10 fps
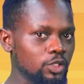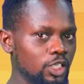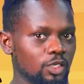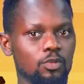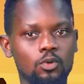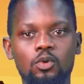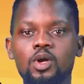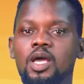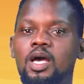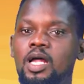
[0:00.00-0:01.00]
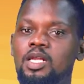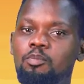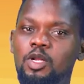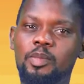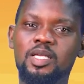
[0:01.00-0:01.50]
with the Igbo, and
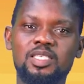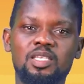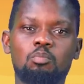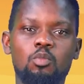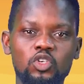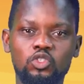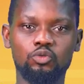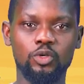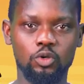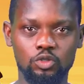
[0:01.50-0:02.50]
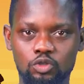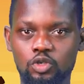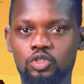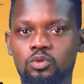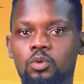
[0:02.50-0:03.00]
implementing much
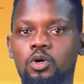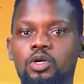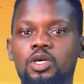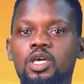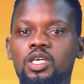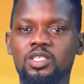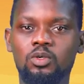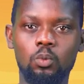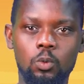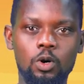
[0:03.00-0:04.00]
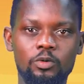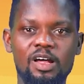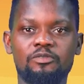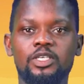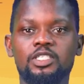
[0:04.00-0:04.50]
reconstruction work in the
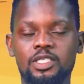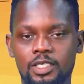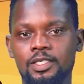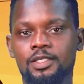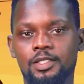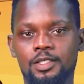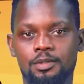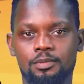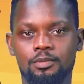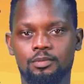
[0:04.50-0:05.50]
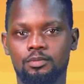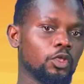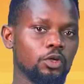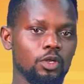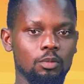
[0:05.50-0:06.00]
war-ravaged East.
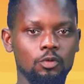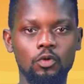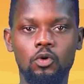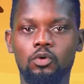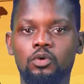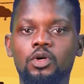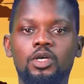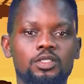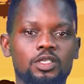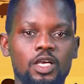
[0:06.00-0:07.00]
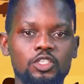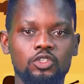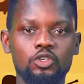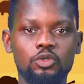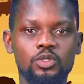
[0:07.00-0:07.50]
Number 4. The
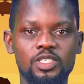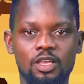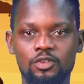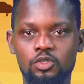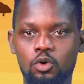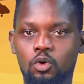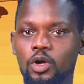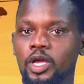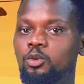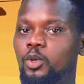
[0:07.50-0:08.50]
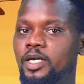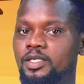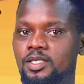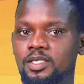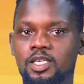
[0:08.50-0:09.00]
National Youth Service Corps
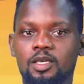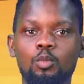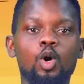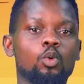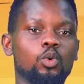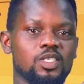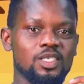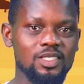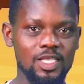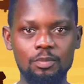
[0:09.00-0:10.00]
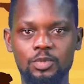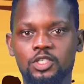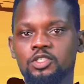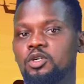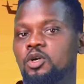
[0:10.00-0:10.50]
scheme was
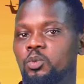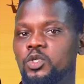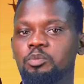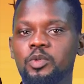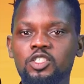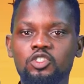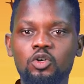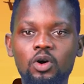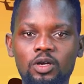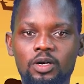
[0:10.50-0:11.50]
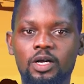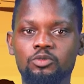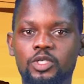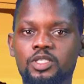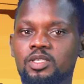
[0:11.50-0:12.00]
established, which made young
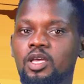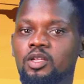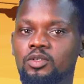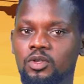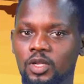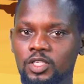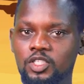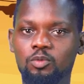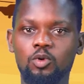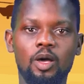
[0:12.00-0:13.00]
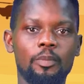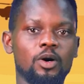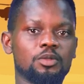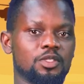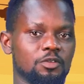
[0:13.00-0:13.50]
graduates knowledgeable
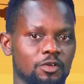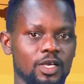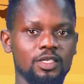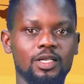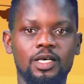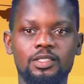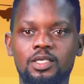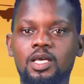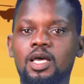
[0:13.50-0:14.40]
about their fatherland